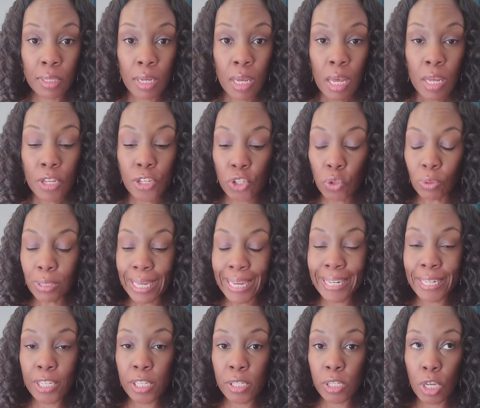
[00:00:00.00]
So
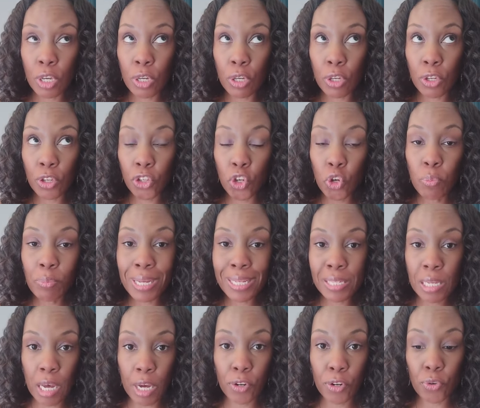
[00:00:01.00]
ladies, you
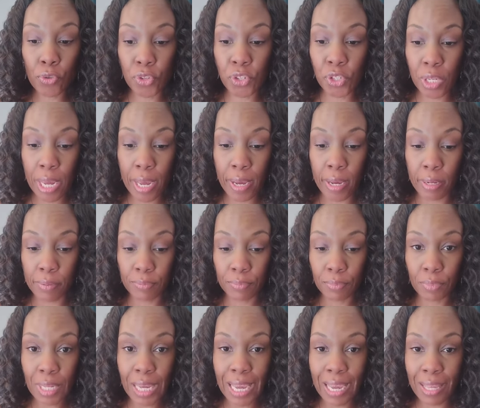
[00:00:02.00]
must understand.
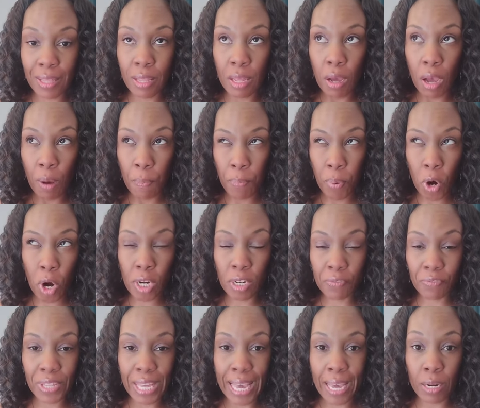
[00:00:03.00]
And a part
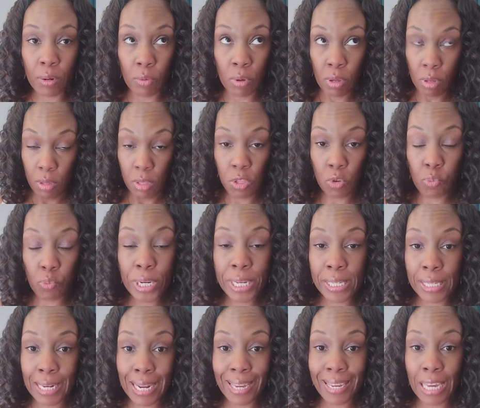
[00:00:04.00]
of that, the
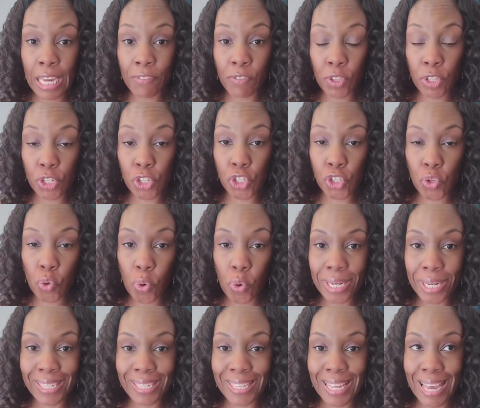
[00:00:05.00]
reason I gave you this story
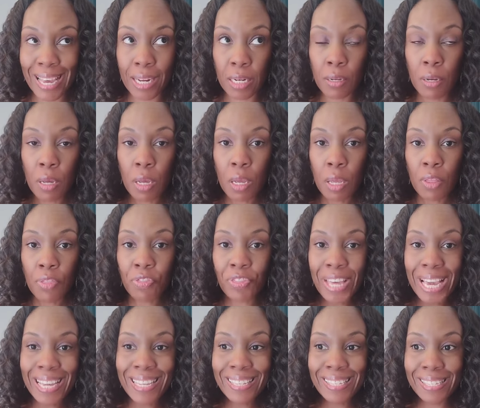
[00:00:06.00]
is that
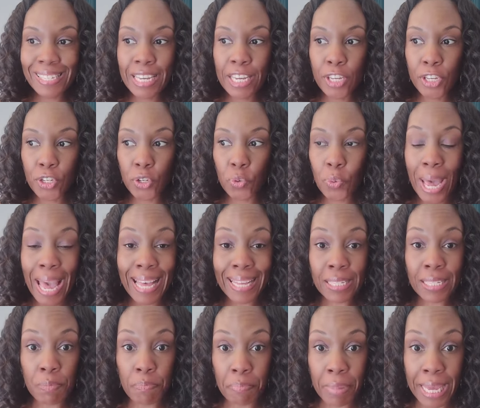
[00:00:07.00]
they see you
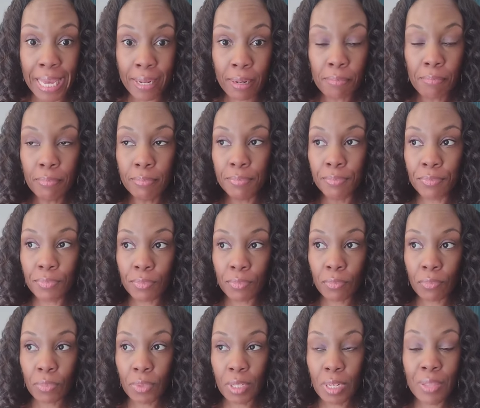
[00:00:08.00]
as men.
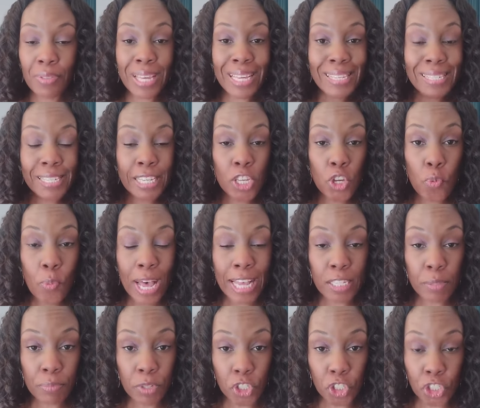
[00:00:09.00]
They see you
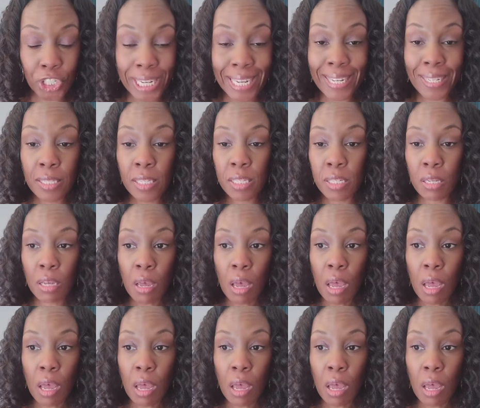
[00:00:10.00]
as machines.